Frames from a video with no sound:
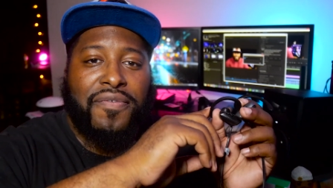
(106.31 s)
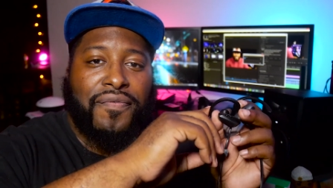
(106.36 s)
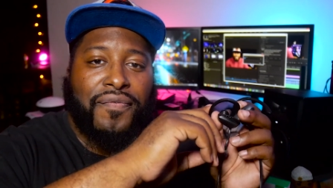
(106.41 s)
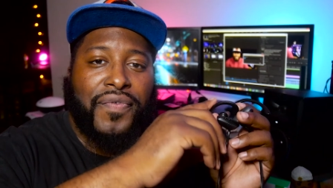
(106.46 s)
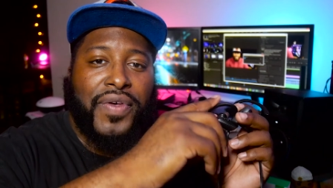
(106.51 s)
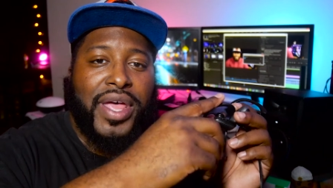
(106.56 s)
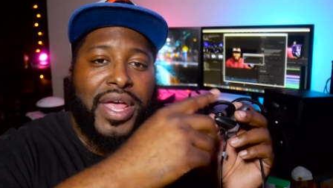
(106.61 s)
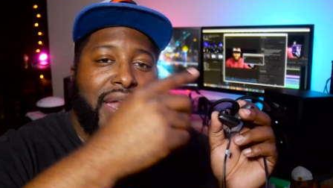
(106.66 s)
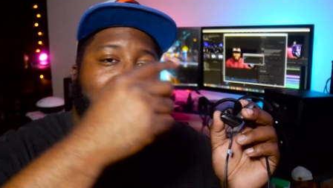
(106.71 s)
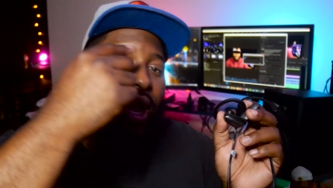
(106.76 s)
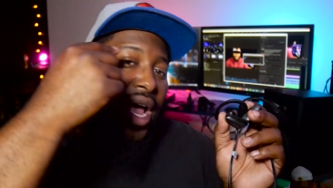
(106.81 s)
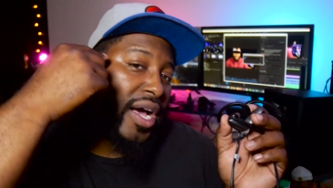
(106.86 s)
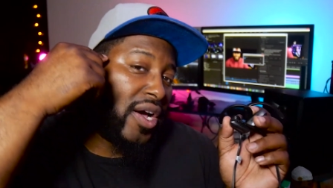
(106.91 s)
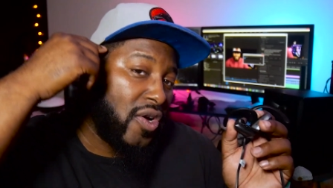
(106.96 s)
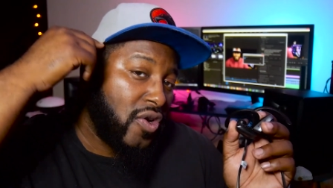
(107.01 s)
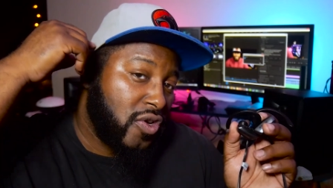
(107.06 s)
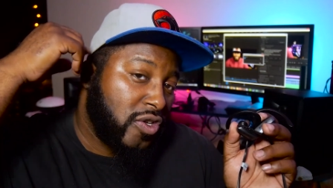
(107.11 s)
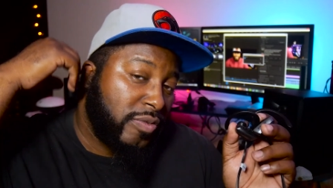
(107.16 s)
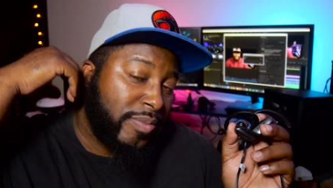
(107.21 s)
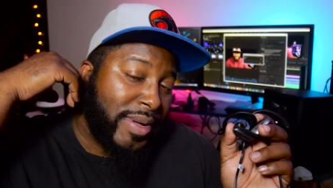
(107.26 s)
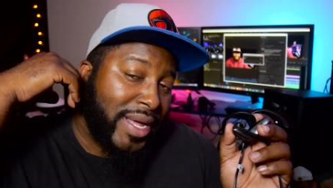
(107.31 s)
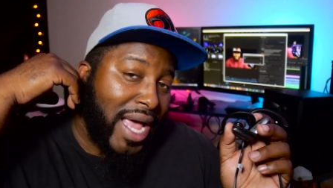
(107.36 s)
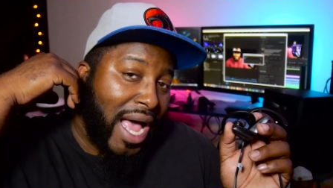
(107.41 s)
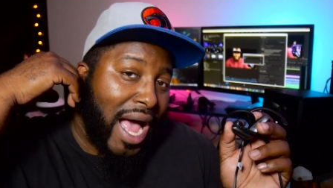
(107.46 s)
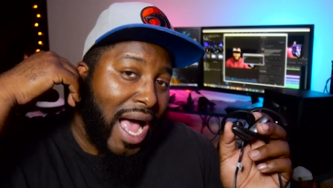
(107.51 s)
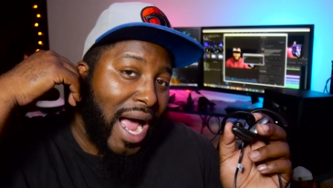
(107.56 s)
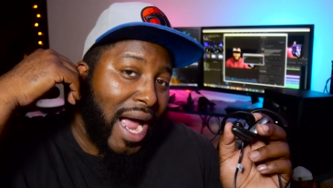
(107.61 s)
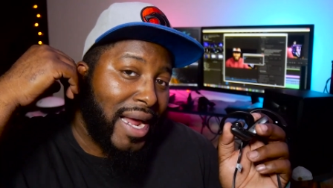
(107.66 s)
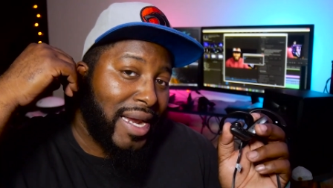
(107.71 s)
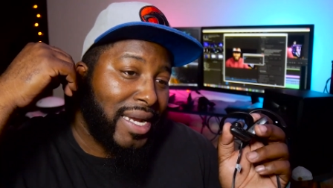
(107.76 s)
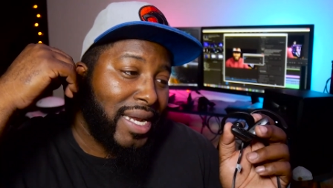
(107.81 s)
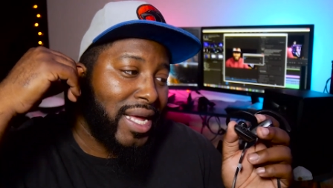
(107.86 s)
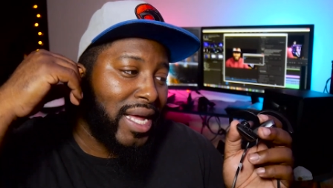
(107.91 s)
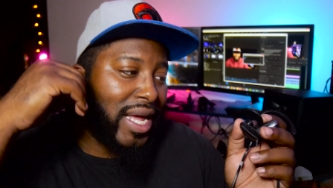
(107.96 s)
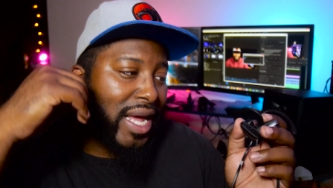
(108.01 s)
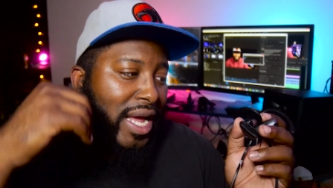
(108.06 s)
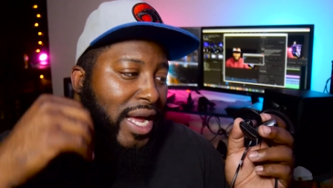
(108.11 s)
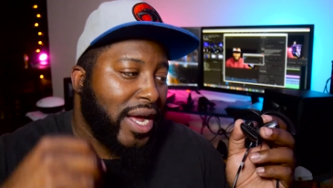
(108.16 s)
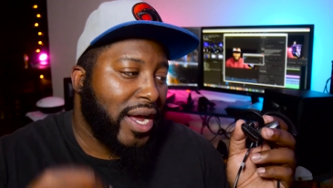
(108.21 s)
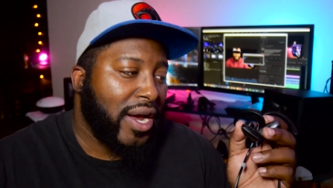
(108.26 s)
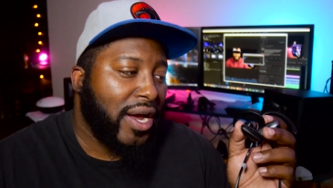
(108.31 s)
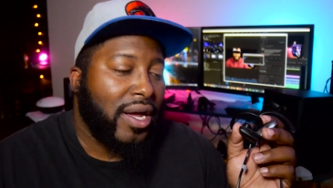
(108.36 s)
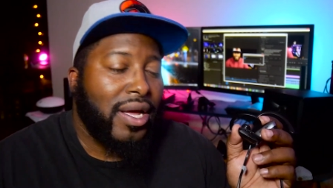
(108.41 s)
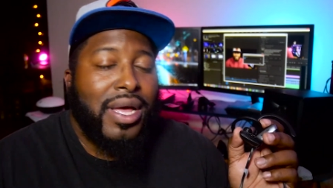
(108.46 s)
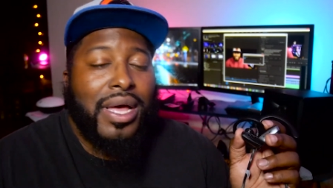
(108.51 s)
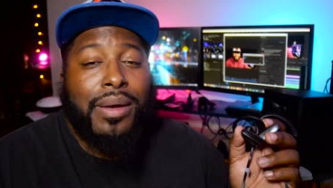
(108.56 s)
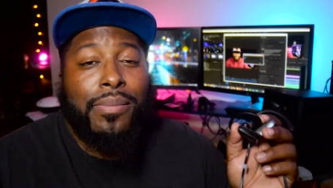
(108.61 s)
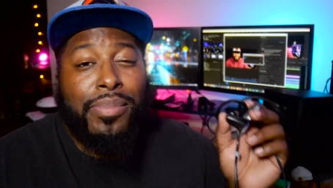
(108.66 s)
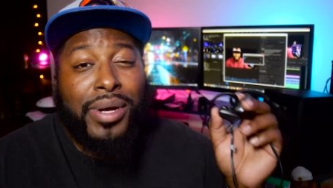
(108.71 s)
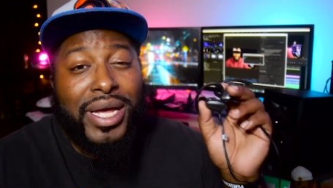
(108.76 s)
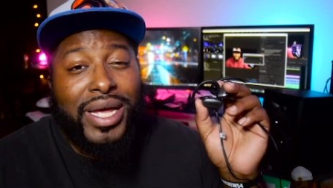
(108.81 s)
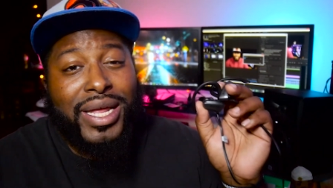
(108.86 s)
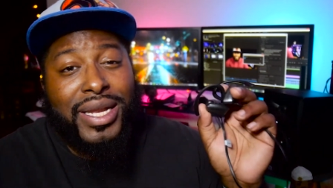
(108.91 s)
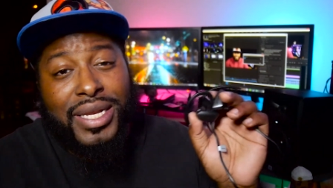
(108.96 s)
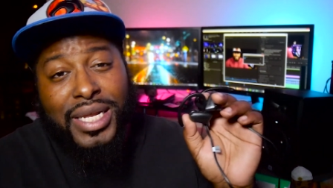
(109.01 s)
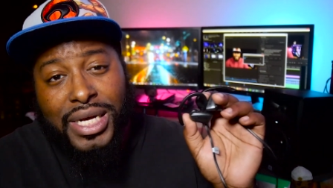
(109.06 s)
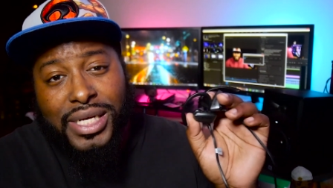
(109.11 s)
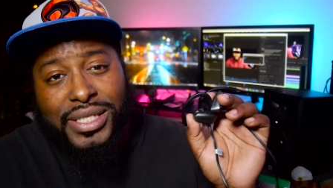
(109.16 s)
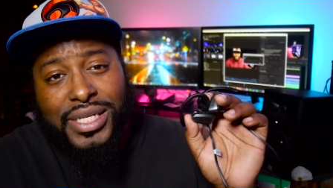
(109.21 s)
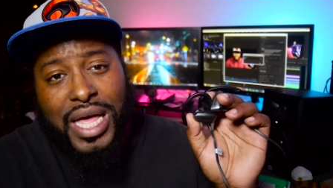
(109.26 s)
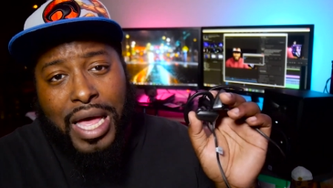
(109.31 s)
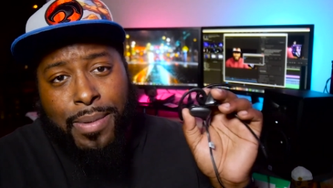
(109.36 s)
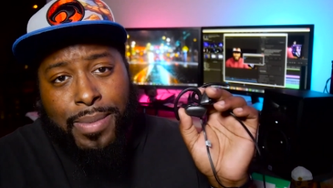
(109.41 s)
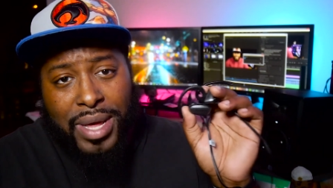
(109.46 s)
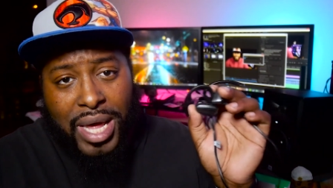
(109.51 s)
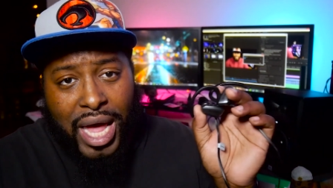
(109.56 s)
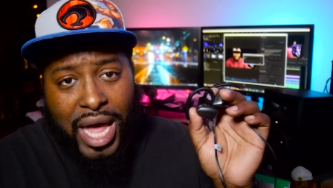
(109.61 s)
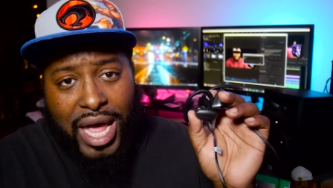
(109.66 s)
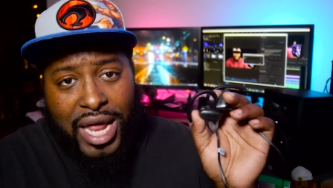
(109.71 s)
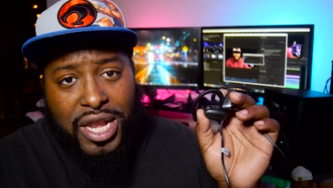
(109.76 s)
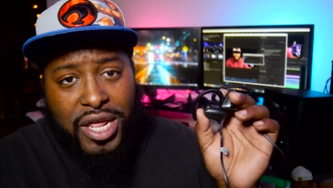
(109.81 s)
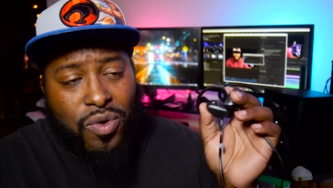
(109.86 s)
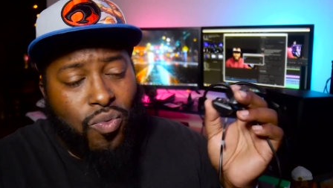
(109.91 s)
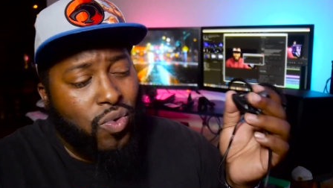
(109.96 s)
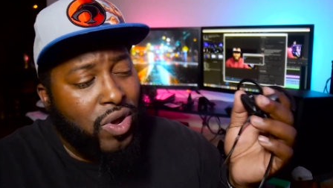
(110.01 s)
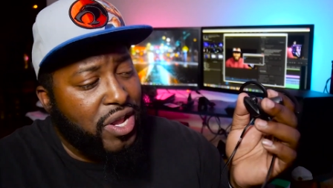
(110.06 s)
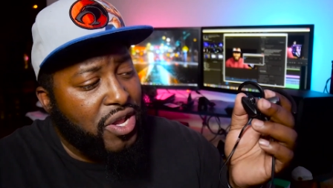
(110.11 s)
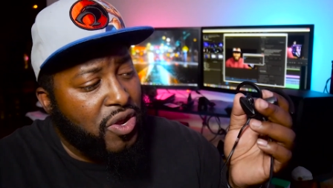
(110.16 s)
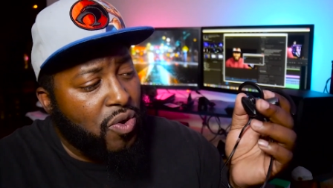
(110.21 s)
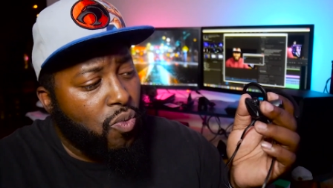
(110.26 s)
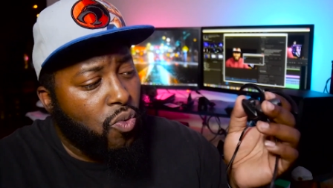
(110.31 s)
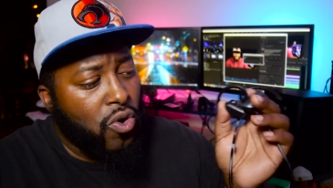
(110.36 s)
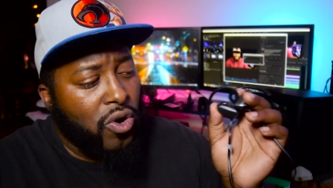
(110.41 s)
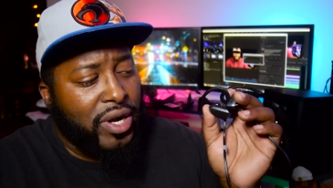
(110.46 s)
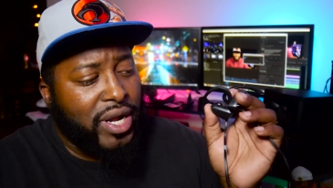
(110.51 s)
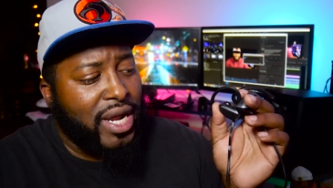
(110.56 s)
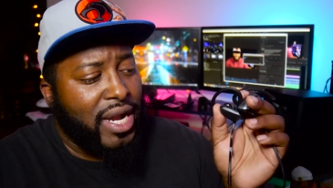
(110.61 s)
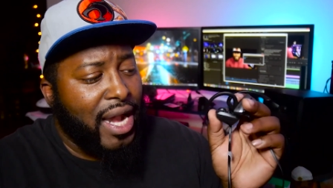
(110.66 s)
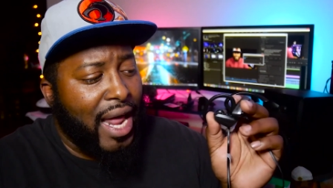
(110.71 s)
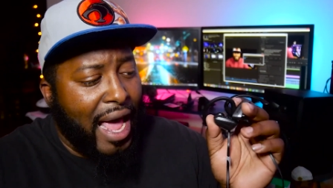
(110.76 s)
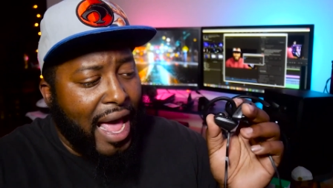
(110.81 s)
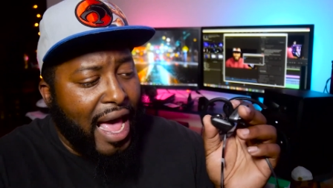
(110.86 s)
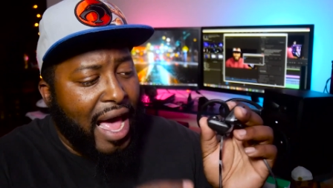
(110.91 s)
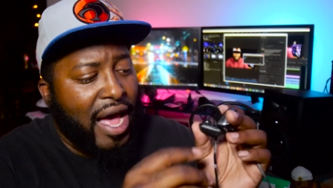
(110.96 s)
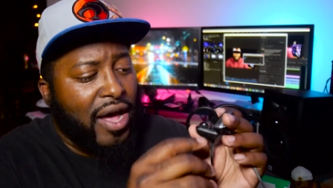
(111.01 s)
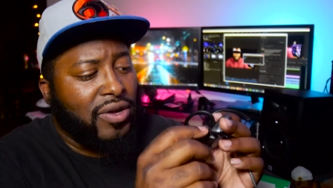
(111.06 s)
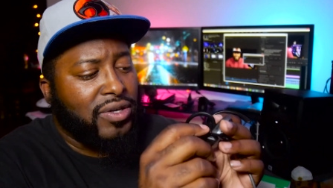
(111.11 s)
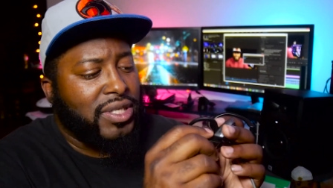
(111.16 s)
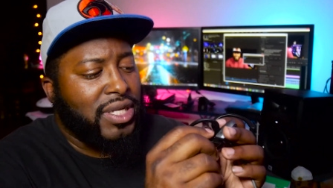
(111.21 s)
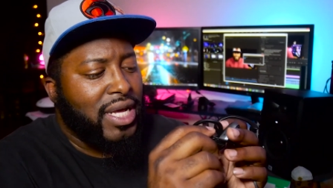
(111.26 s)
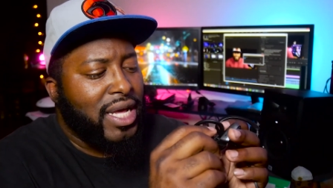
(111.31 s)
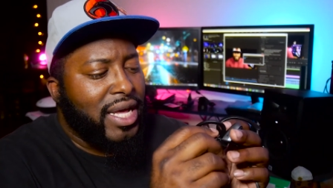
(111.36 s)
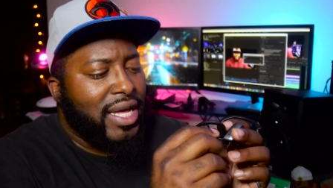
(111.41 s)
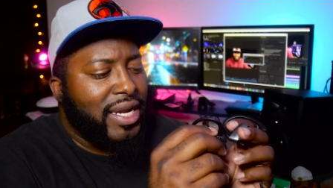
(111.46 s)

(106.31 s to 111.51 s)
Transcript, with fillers: fin that goes behind the ear, but it does come in handy when you're working out.